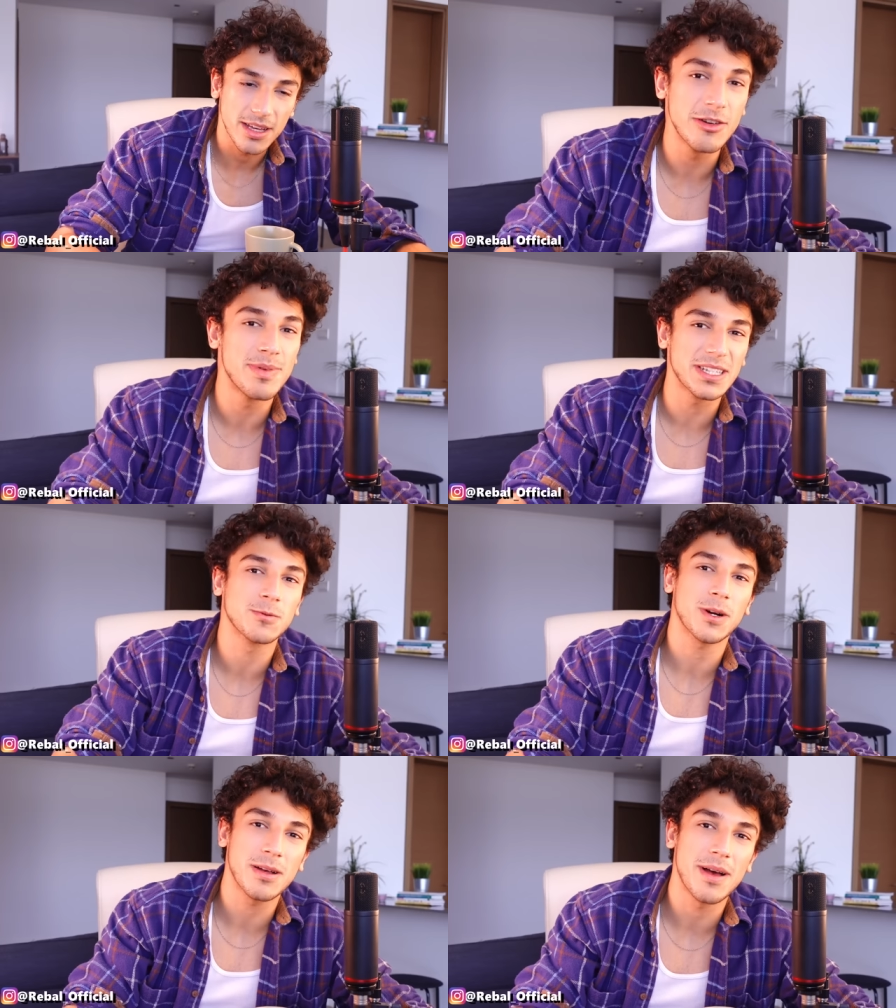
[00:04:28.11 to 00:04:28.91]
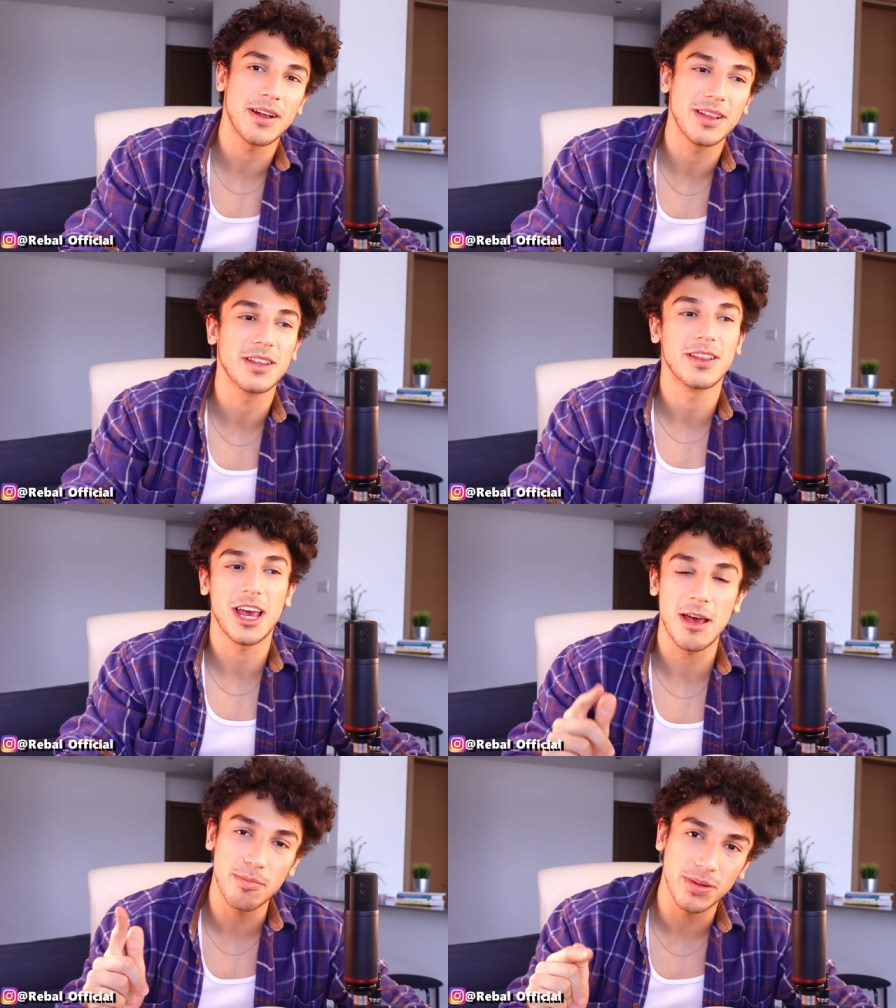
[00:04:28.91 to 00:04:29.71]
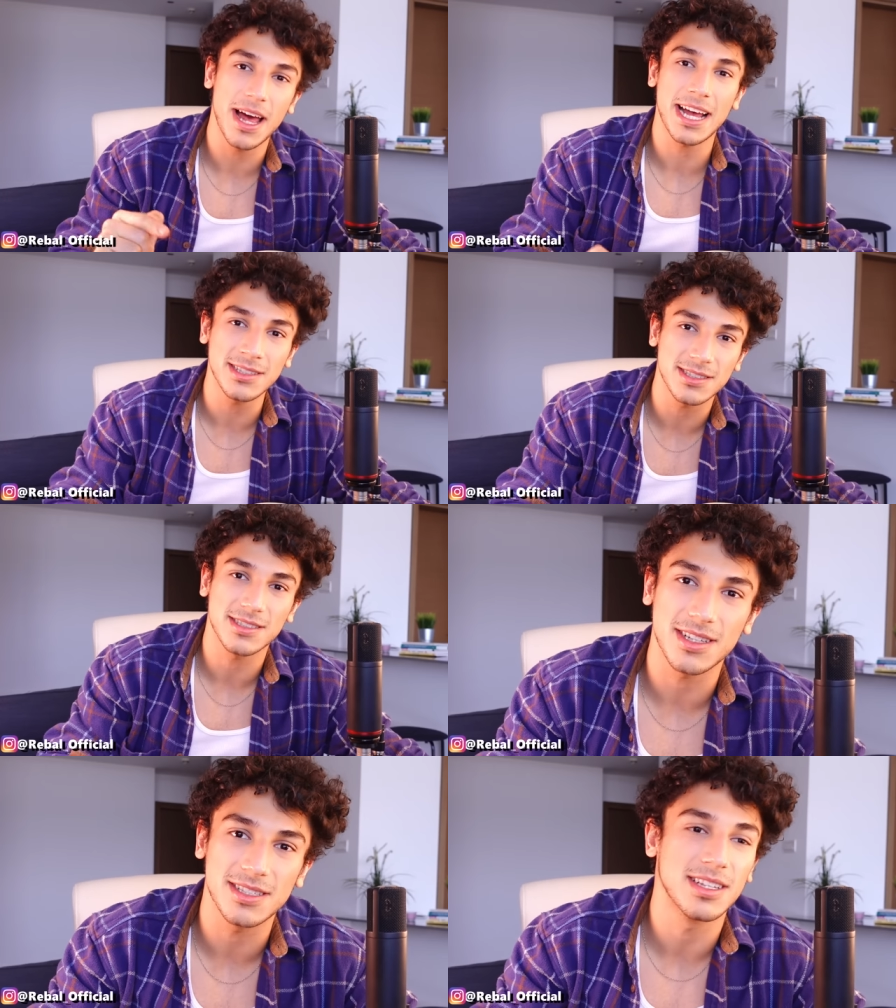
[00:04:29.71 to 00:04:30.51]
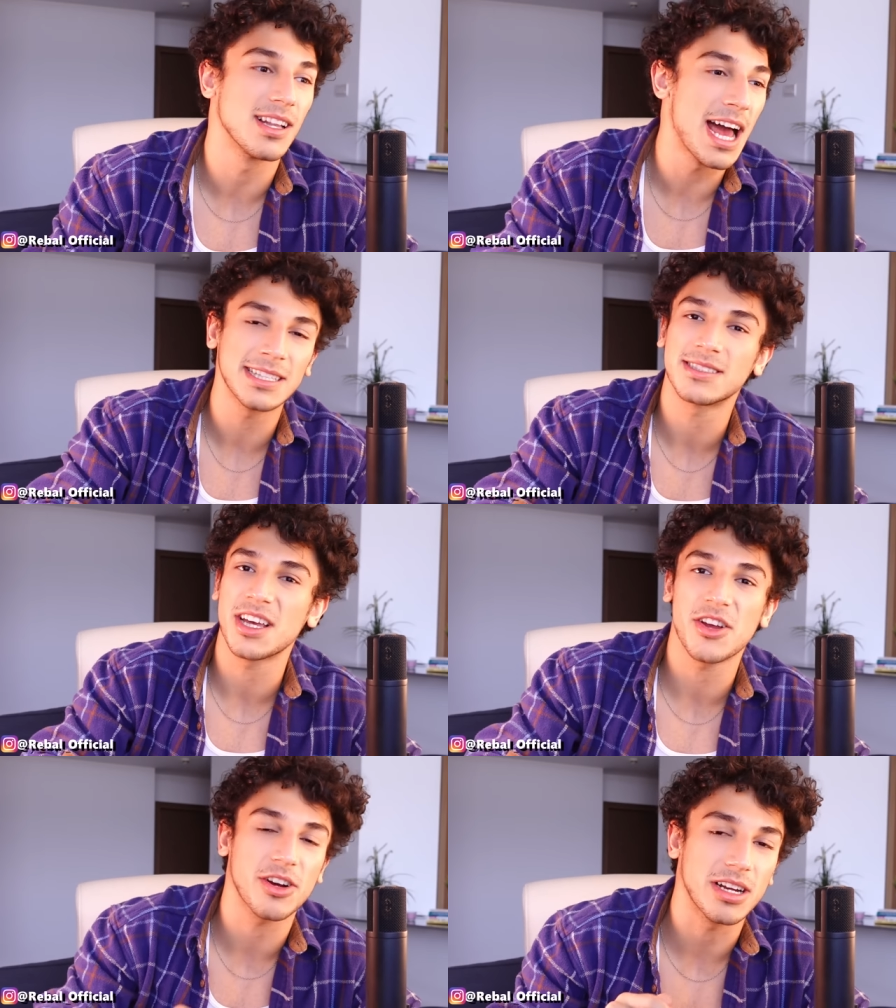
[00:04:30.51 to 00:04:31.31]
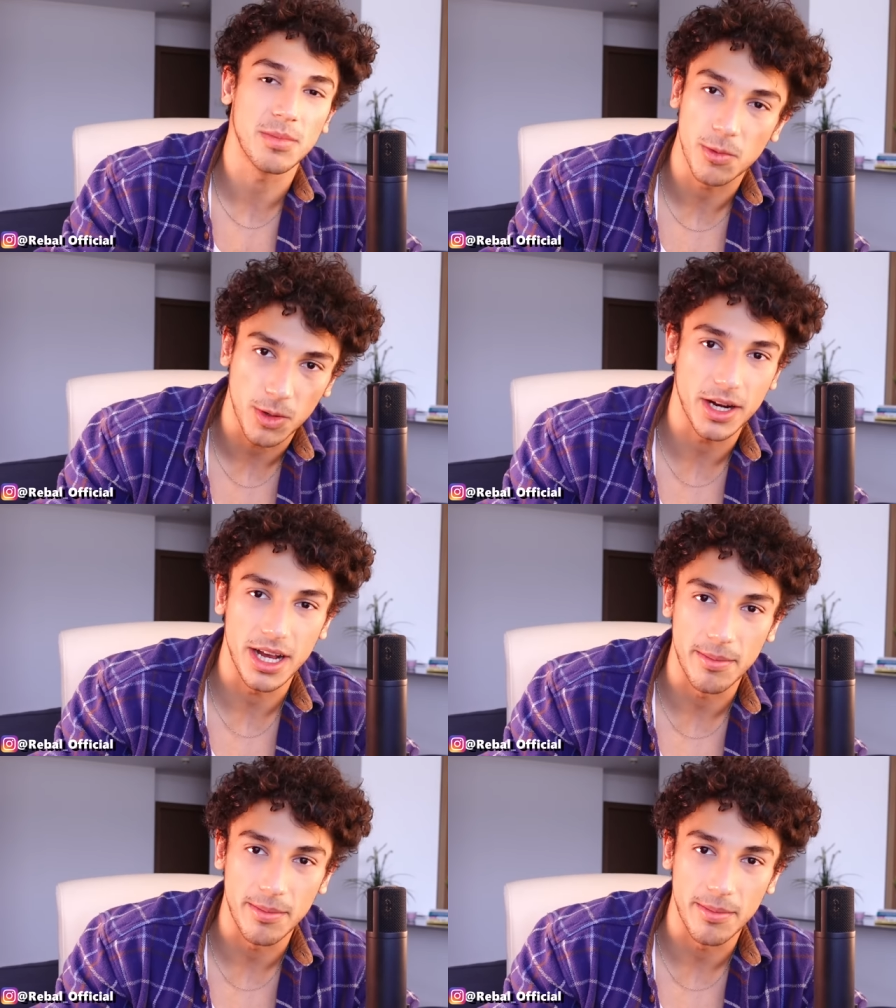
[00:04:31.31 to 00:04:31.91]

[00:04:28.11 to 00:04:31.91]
You best worry about implants is the last thing you're gonna be worrying